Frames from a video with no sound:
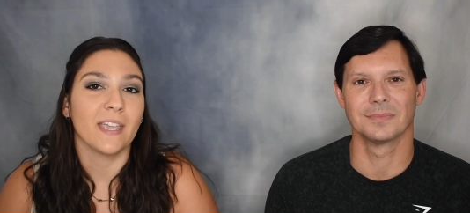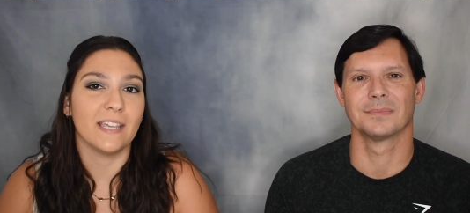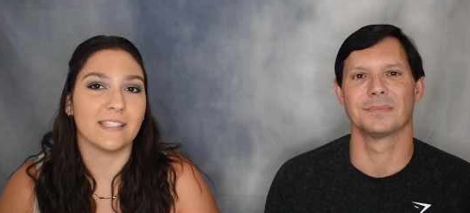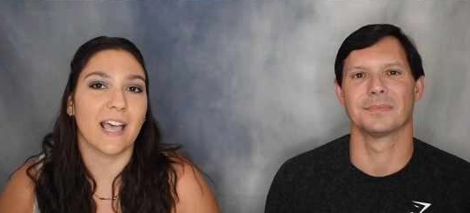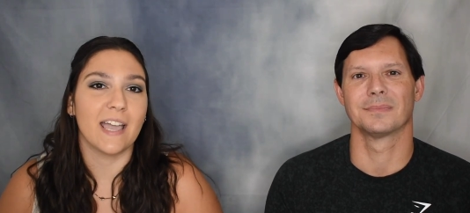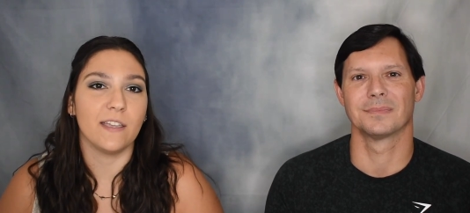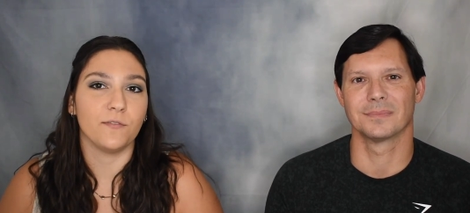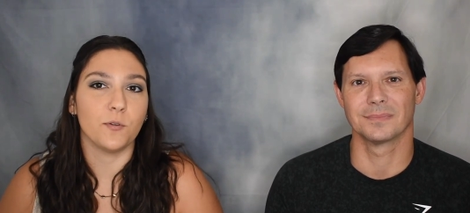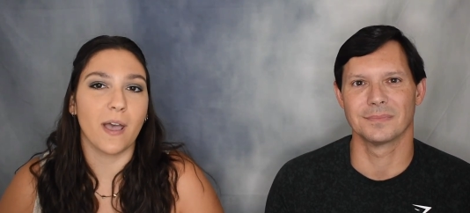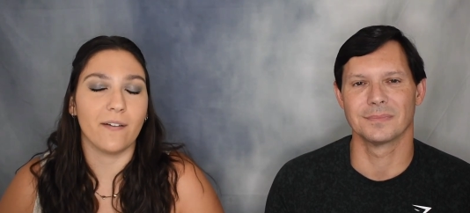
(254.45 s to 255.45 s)
Speaker 1: is that if
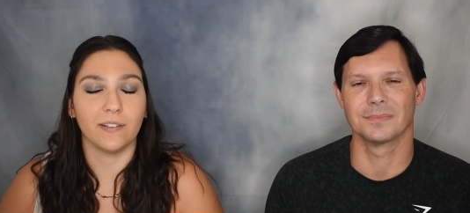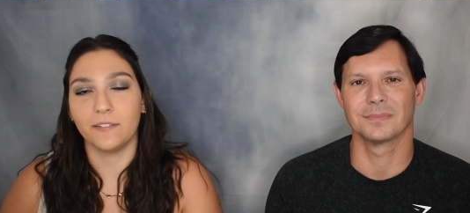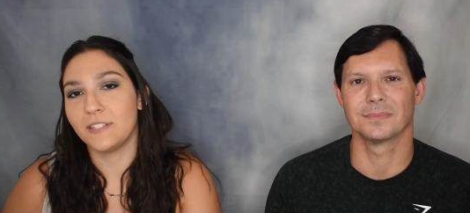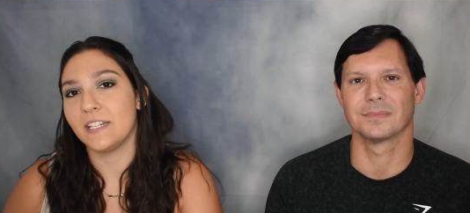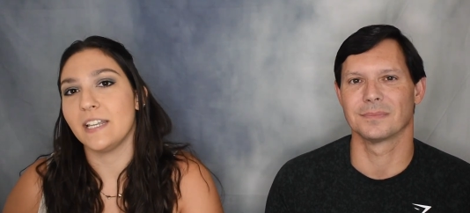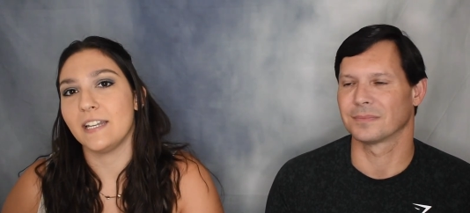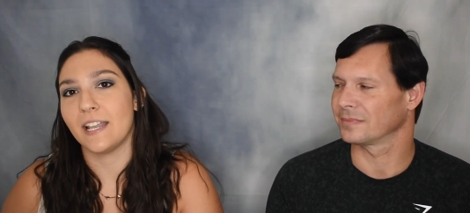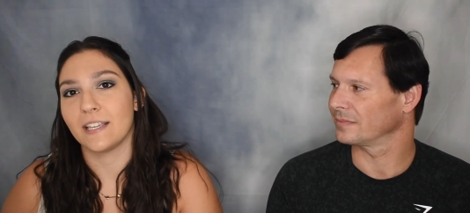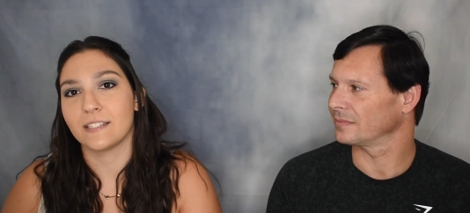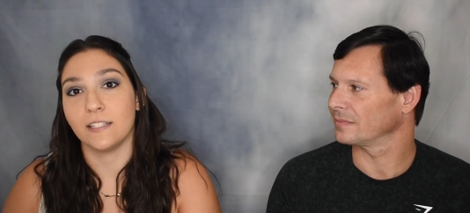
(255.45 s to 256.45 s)
you have a lifted
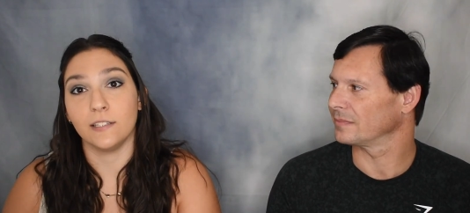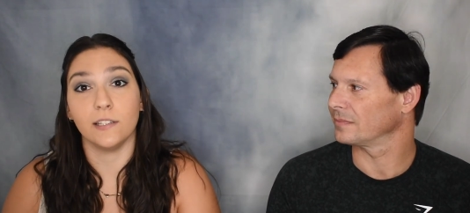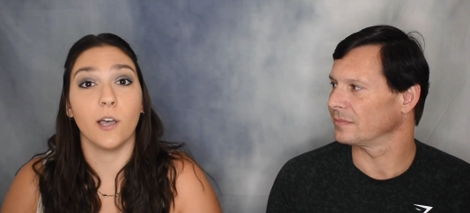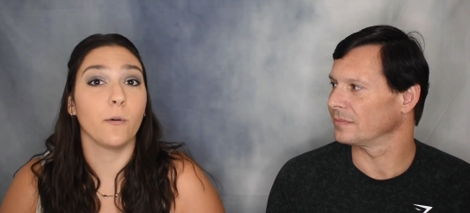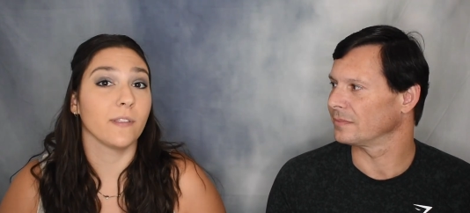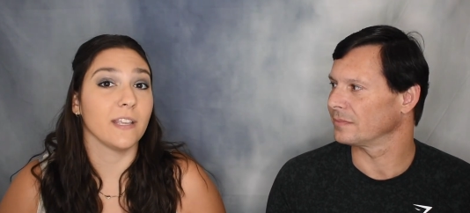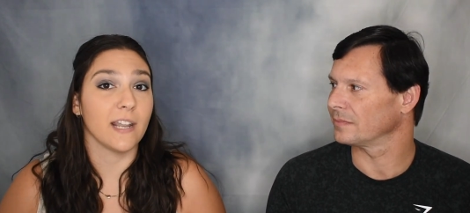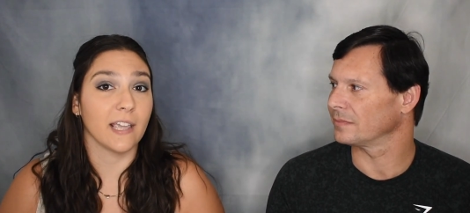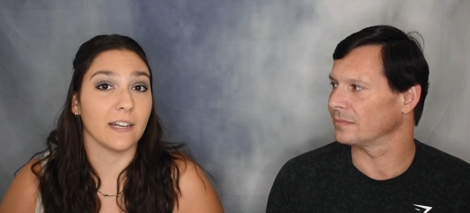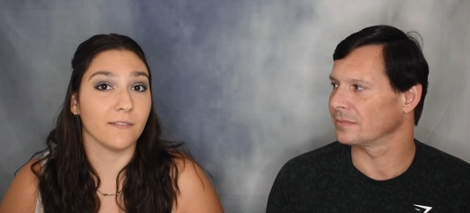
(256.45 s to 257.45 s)
index lower than
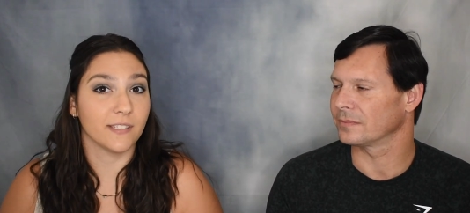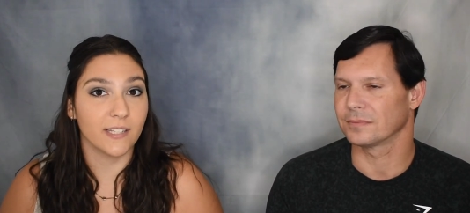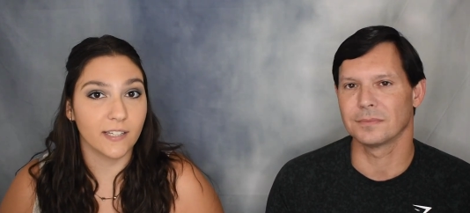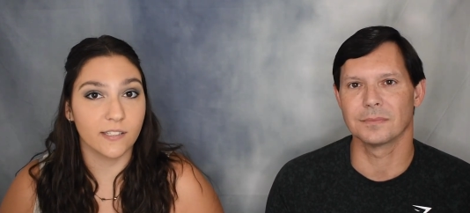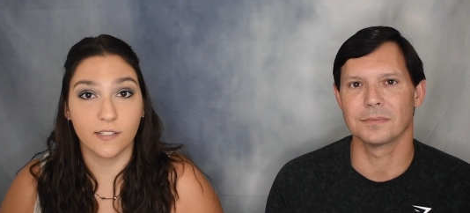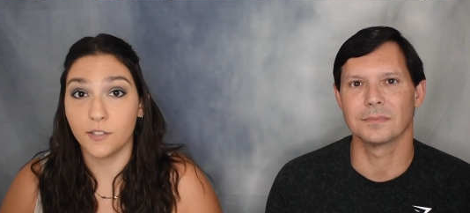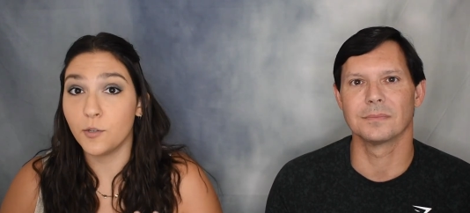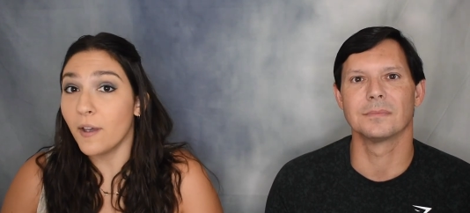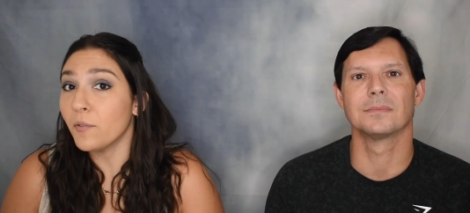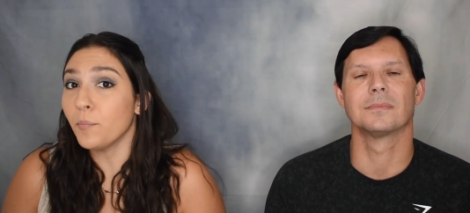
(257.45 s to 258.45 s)
negative six,
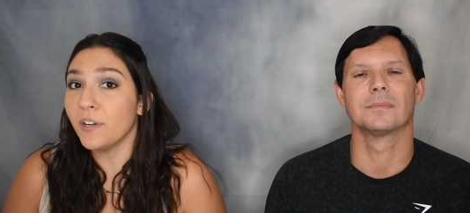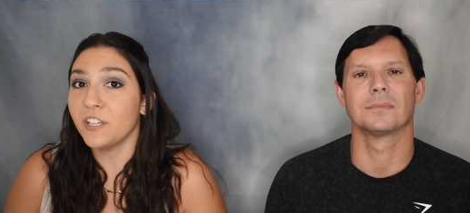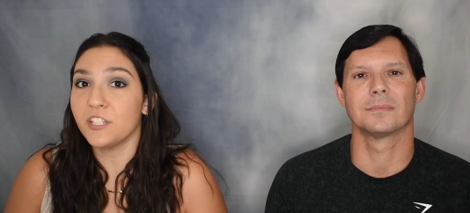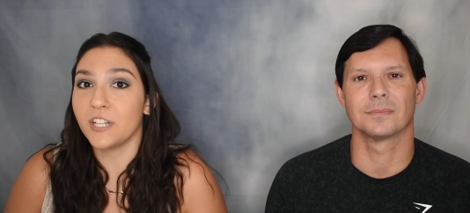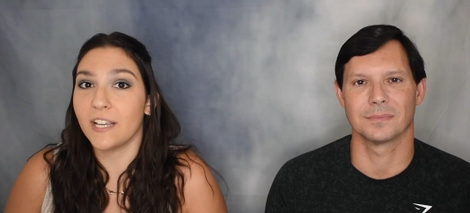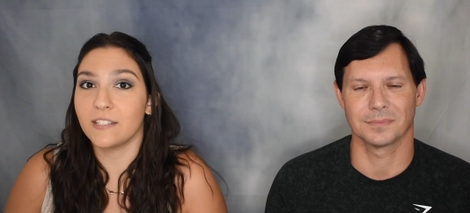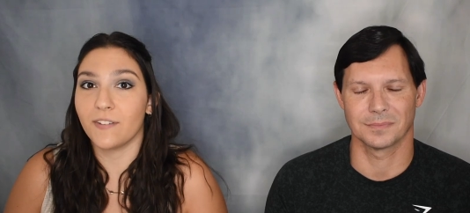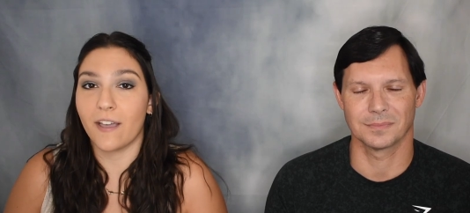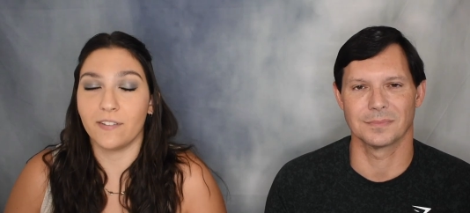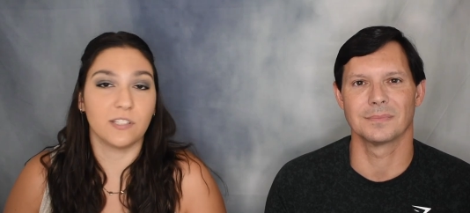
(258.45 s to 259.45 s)
you have a pretty good chance of
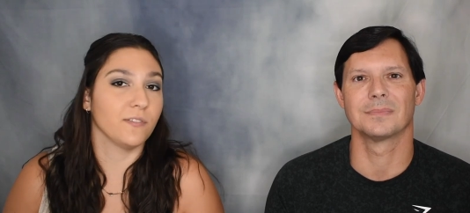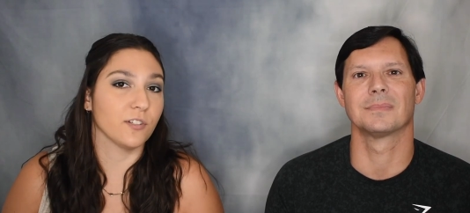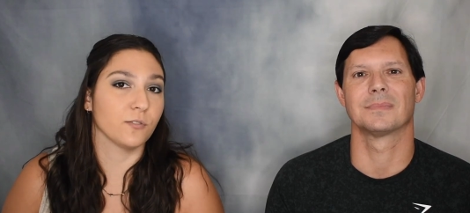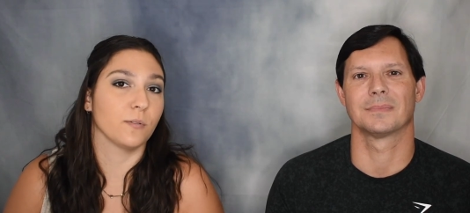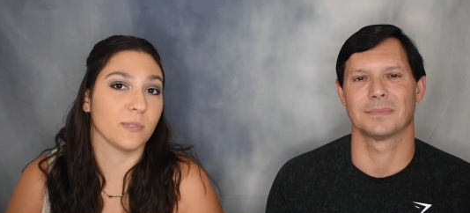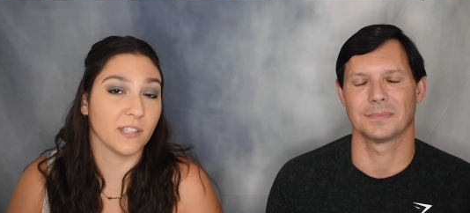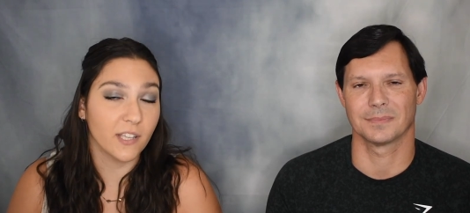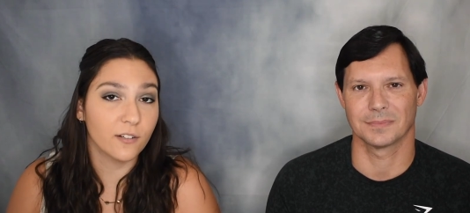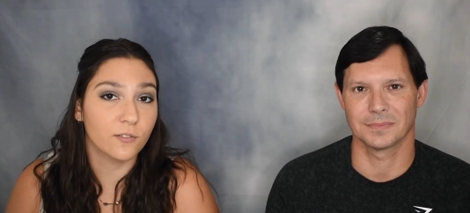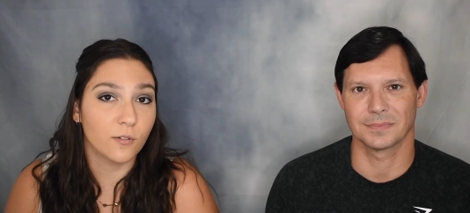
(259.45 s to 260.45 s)
having severe storms and
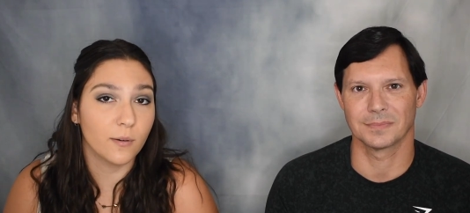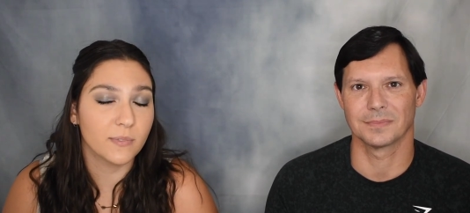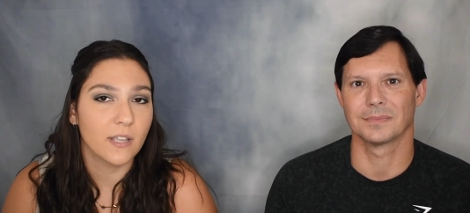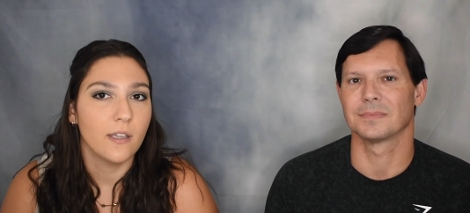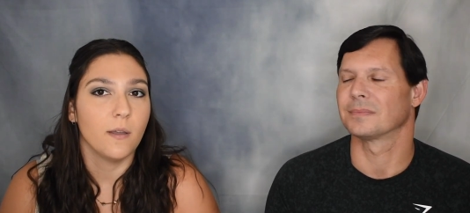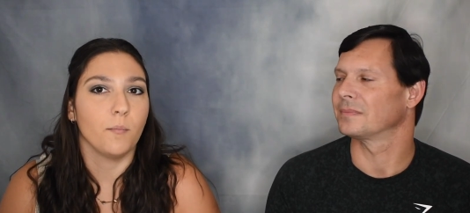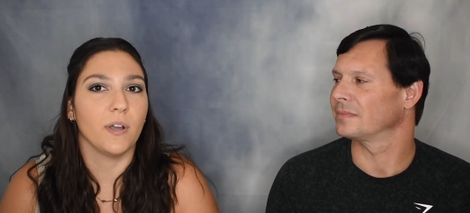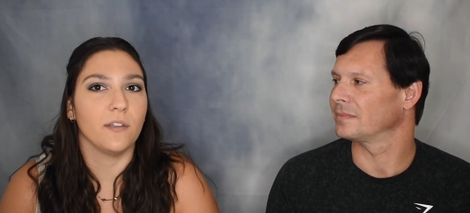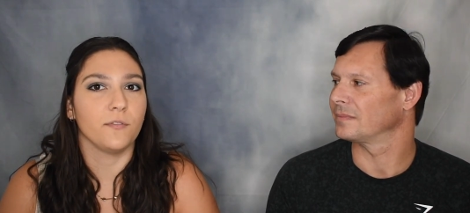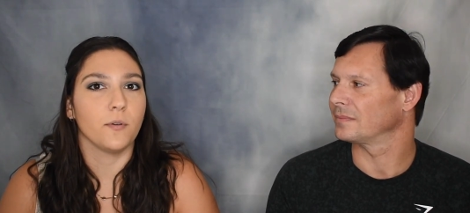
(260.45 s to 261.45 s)
thunderstorms.
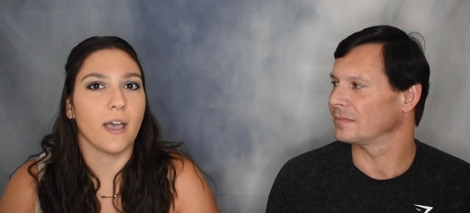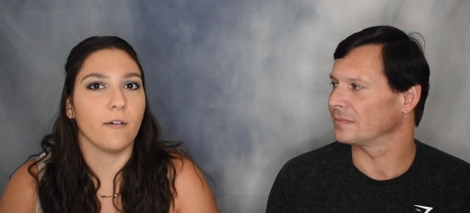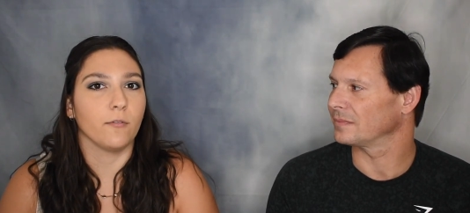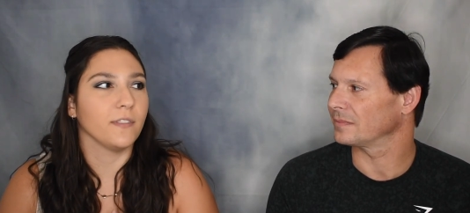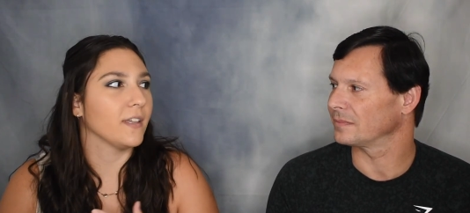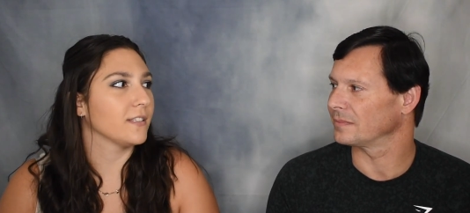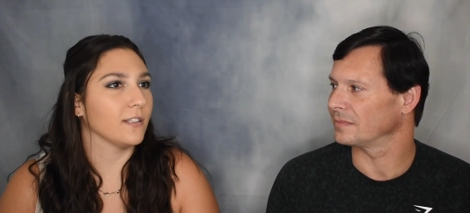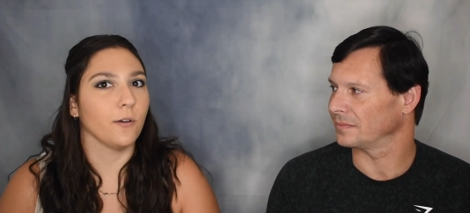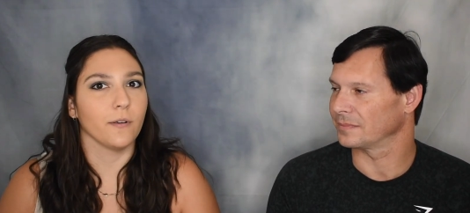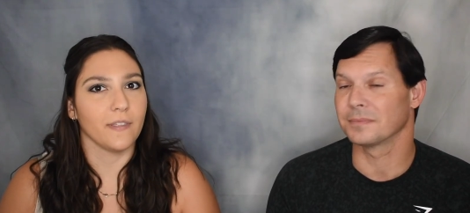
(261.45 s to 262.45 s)
But if you have one
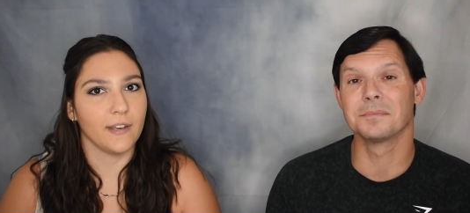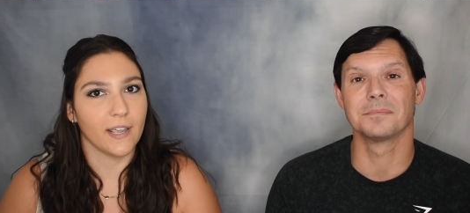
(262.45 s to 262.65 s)
that's lower than